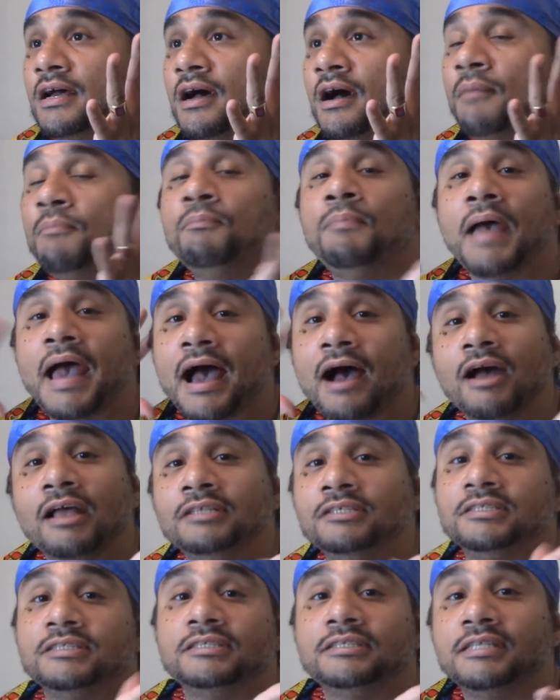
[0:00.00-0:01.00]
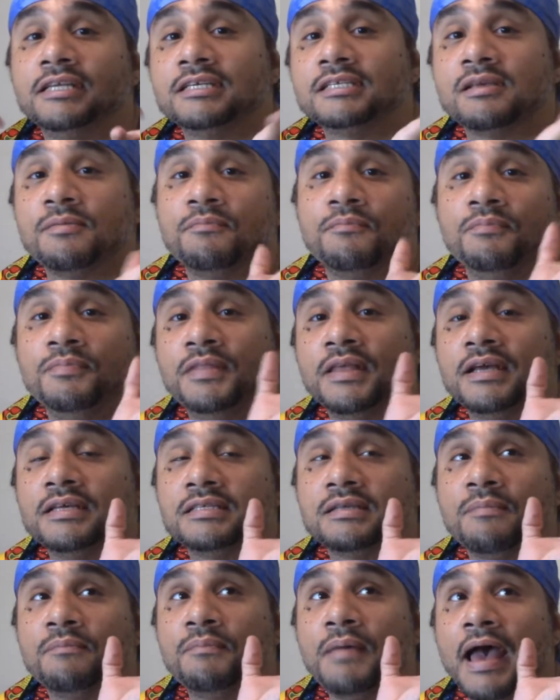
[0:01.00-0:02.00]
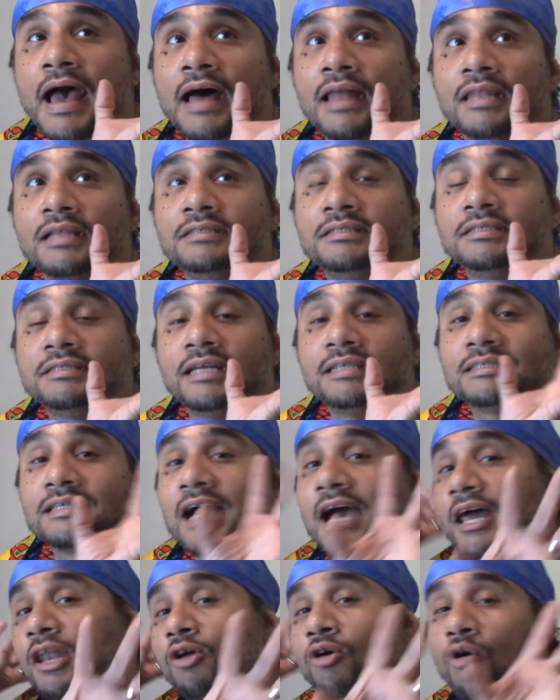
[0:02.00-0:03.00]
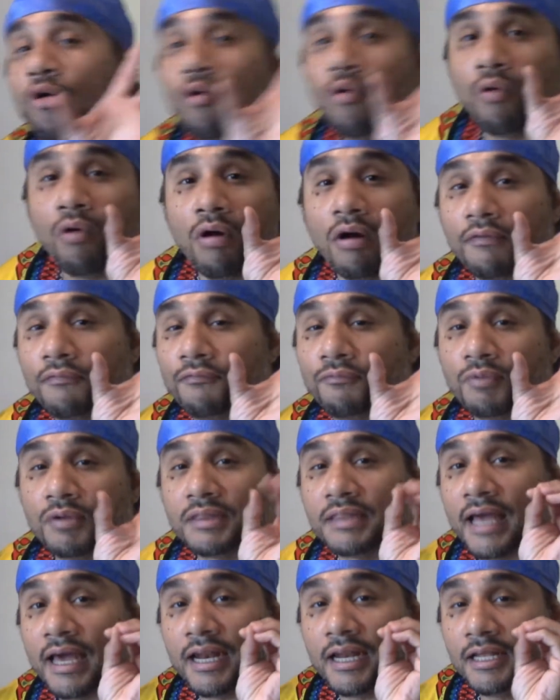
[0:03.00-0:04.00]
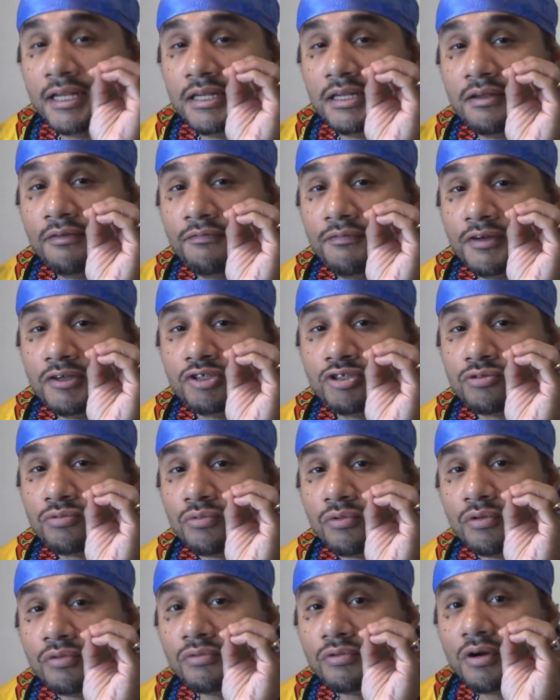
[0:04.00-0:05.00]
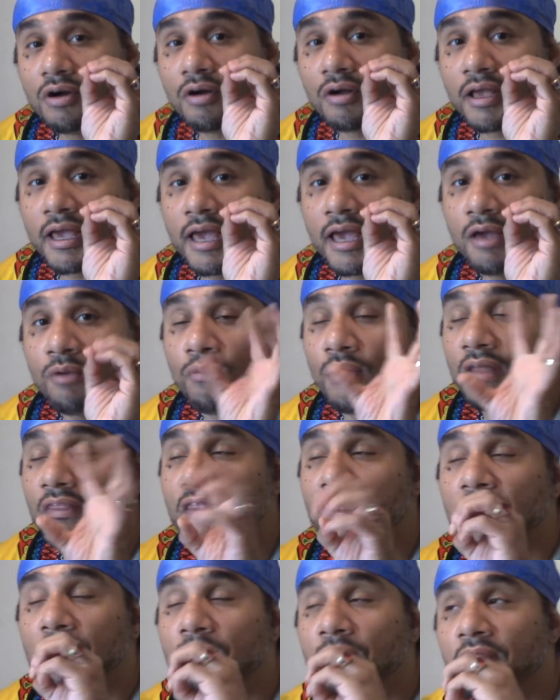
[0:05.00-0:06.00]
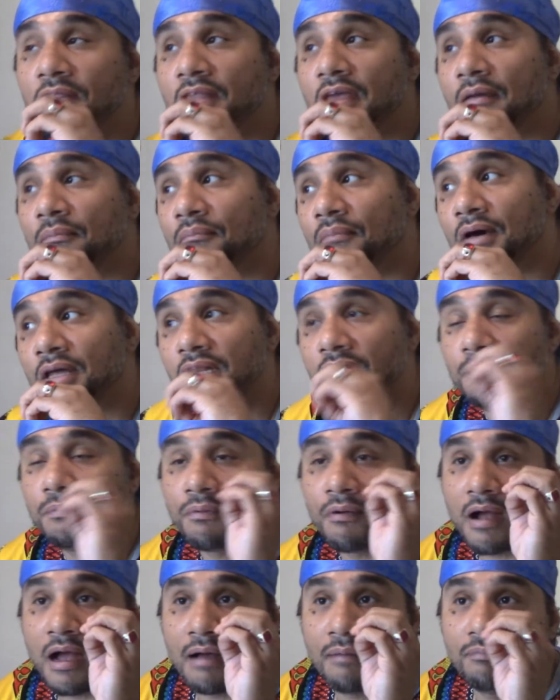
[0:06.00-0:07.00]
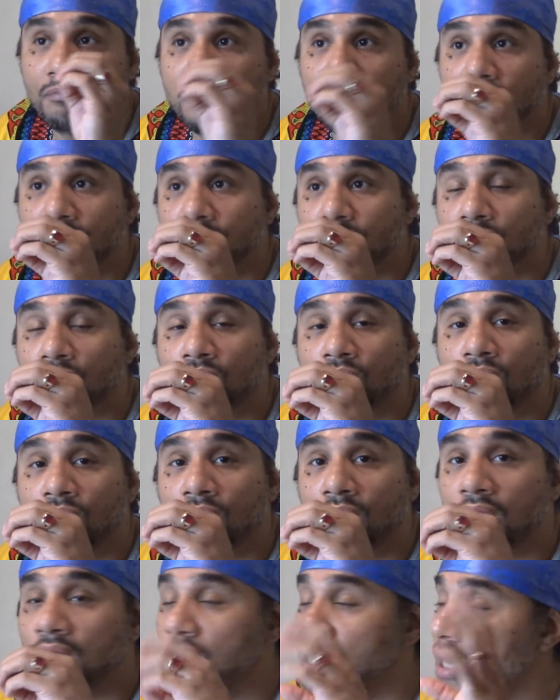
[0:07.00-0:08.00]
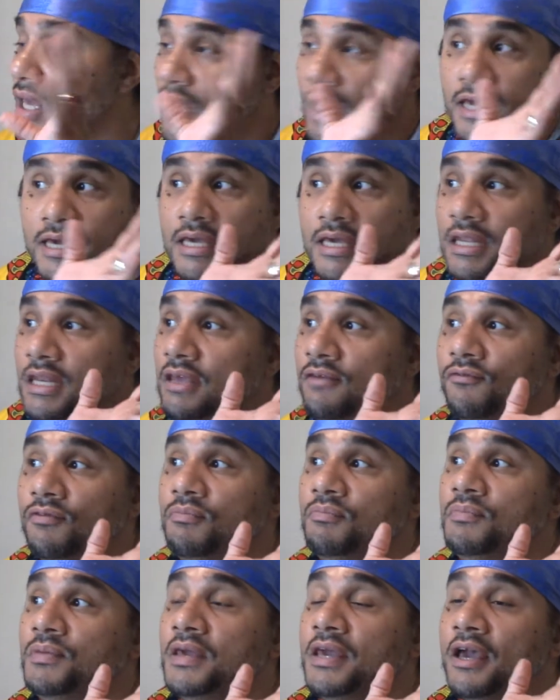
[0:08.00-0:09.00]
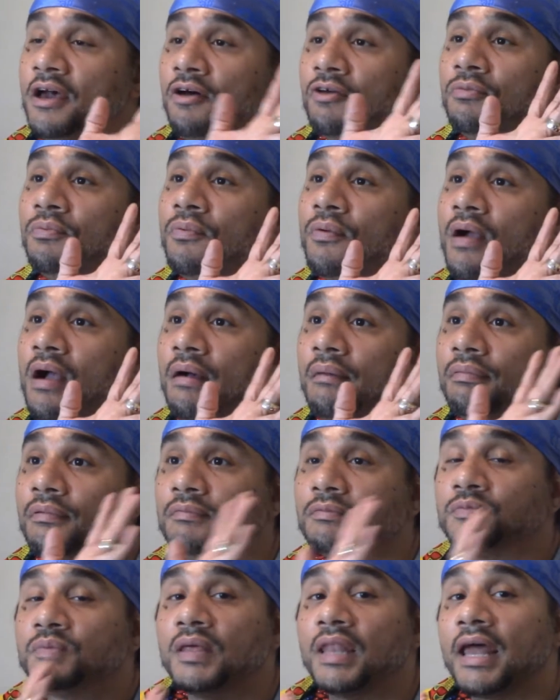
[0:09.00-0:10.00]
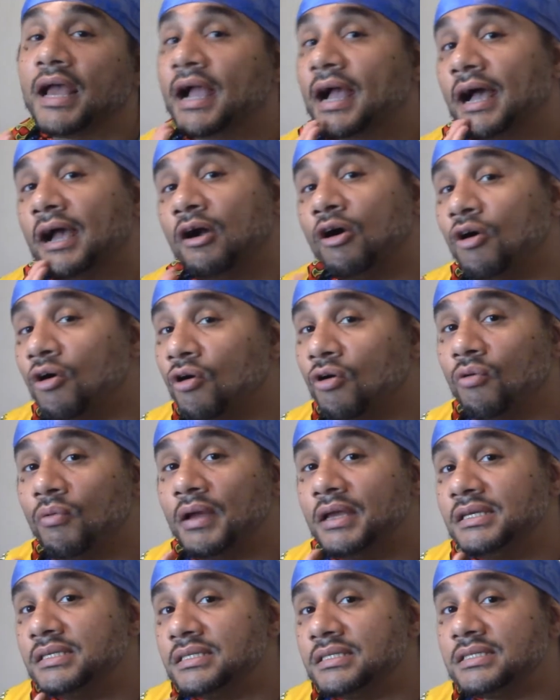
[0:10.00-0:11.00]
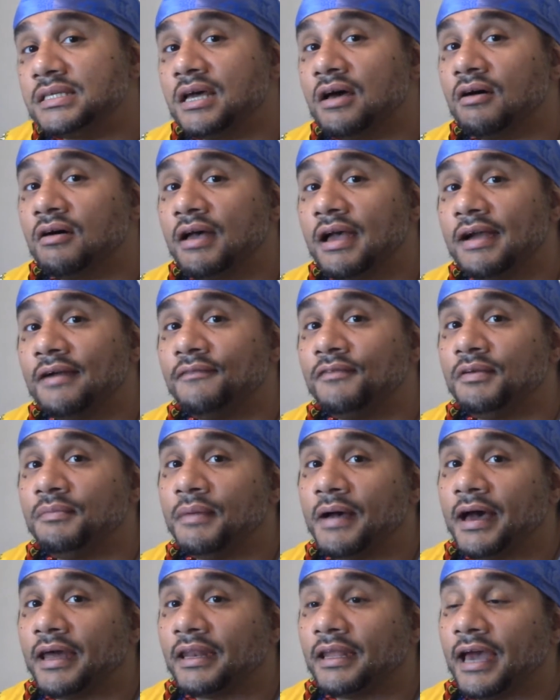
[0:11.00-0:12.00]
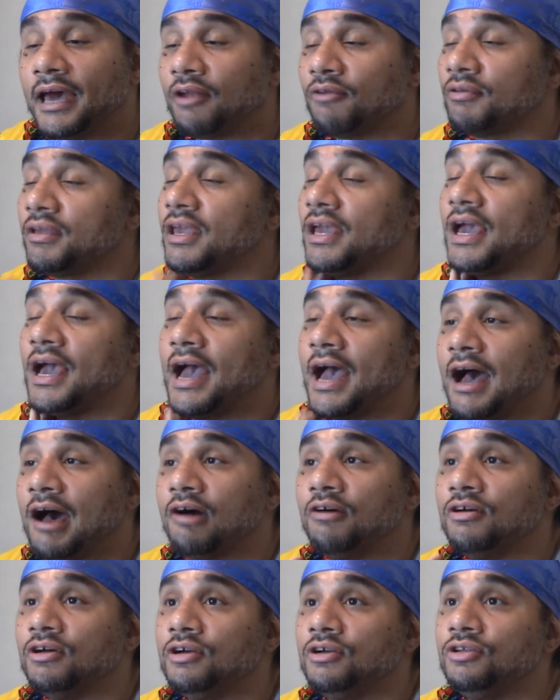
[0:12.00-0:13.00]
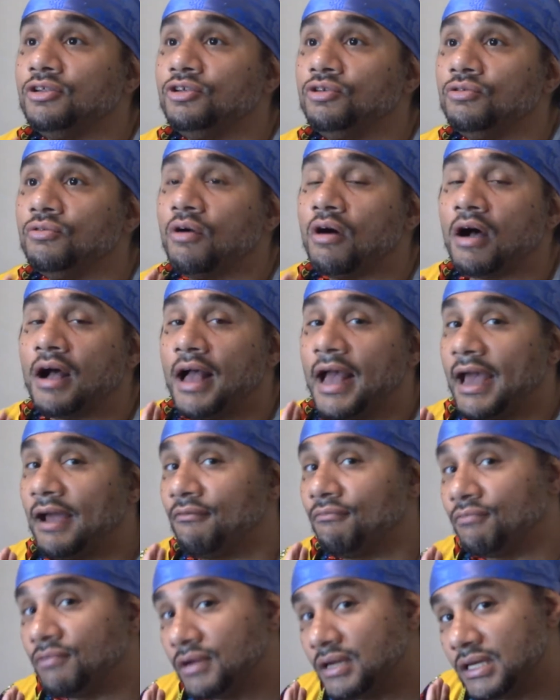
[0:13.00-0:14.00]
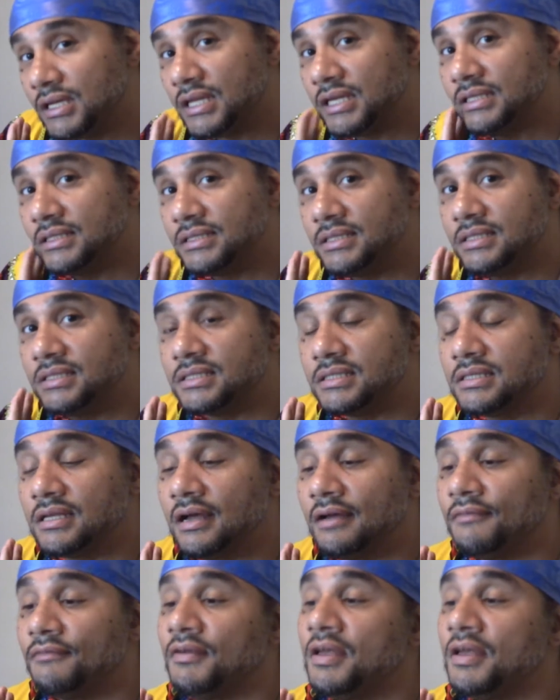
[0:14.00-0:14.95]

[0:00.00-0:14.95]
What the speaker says: there's a balance that's kind of off with that individual, okay, whether it be their money problems or it could even be health problems. But like I always tell everybody, I don't care how good you are at readings and stuff,